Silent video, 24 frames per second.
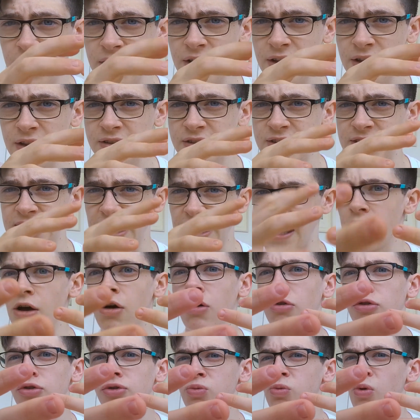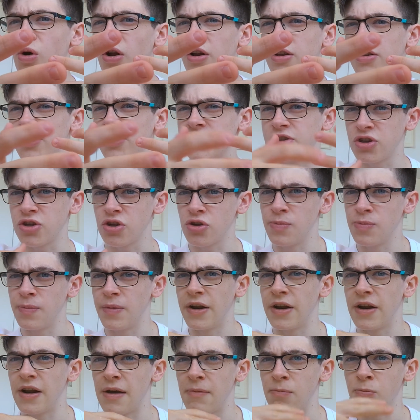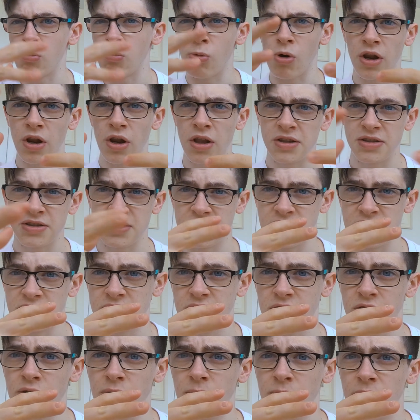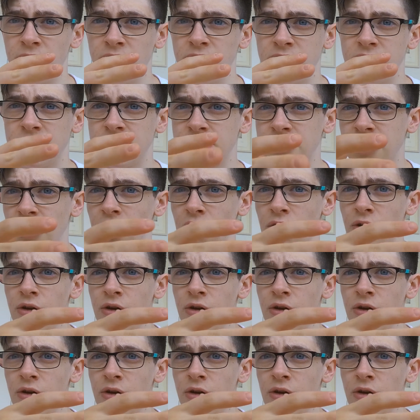tells what is human and what isn't human. So